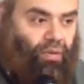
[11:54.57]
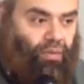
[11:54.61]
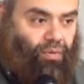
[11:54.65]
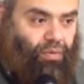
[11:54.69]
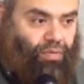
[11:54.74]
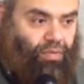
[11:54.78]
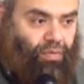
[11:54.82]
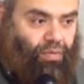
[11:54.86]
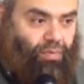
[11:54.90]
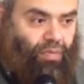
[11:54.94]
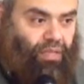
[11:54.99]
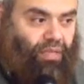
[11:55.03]

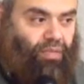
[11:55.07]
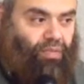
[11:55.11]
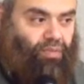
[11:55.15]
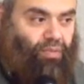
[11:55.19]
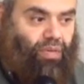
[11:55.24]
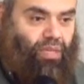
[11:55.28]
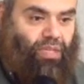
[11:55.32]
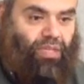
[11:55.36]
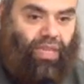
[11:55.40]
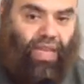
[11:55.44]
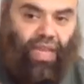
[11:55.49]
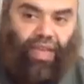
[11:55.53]
which means
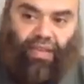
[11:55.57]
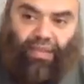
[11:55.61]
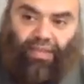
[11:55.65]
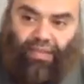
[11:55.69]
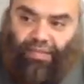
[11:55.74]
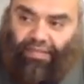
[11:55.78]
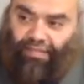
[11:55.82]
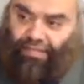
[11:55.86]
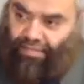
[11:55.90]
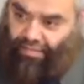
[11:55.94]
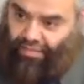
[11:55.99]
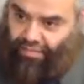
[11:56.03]
when he's
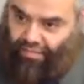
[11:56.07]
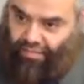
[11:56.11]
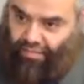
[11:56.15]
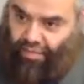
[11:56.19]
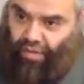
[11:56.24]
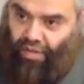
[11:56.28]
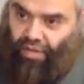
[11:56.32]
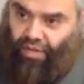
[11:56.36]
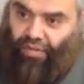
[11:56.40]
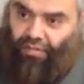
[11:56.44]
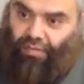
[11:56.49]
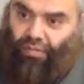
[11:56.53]
active,
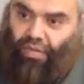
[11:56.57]
right?